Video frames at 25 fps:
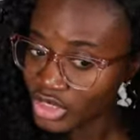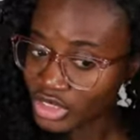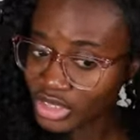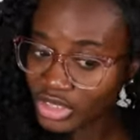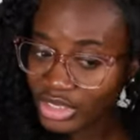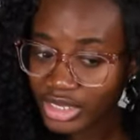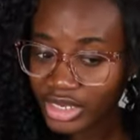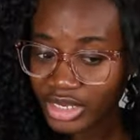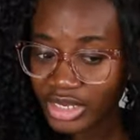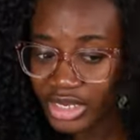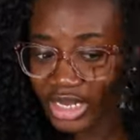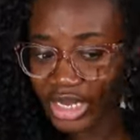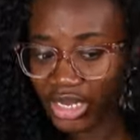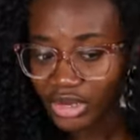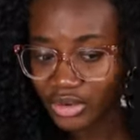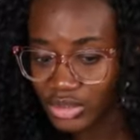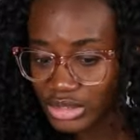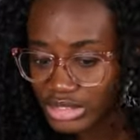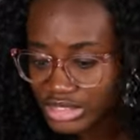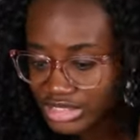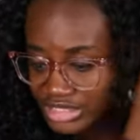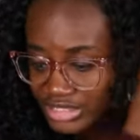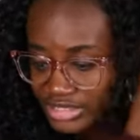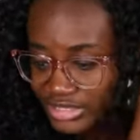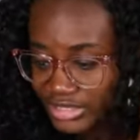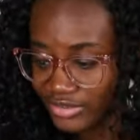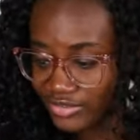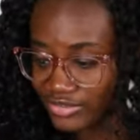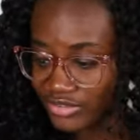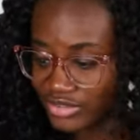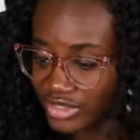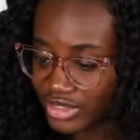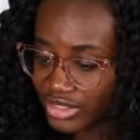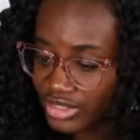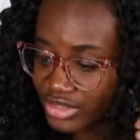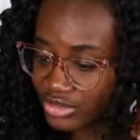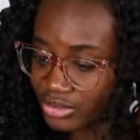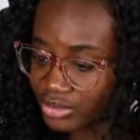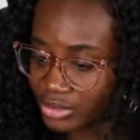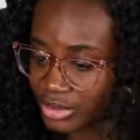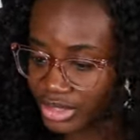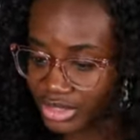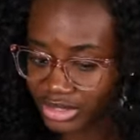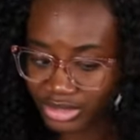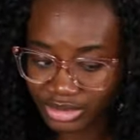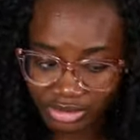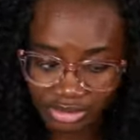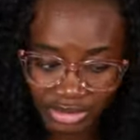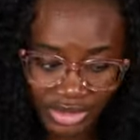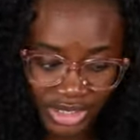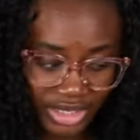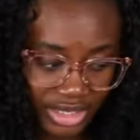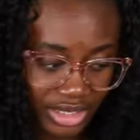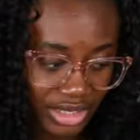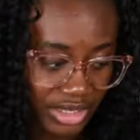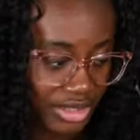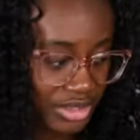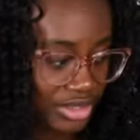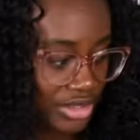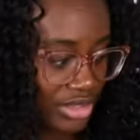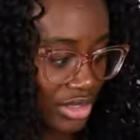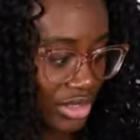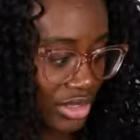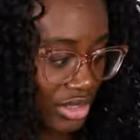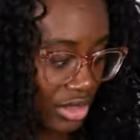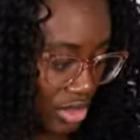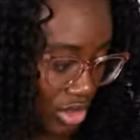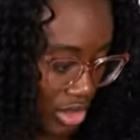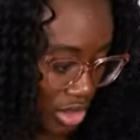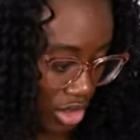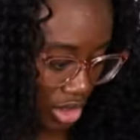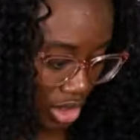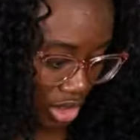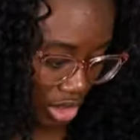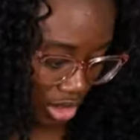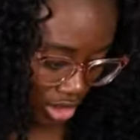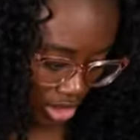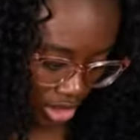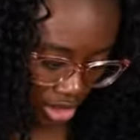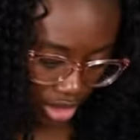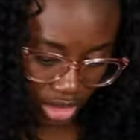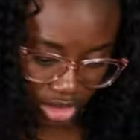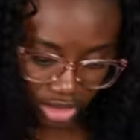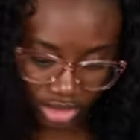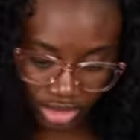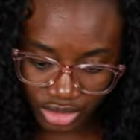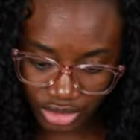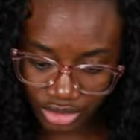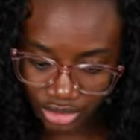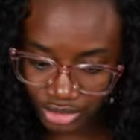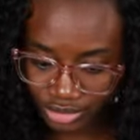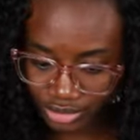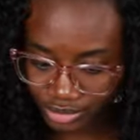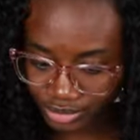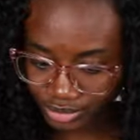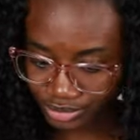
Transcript: yeah, I would definitely recommend the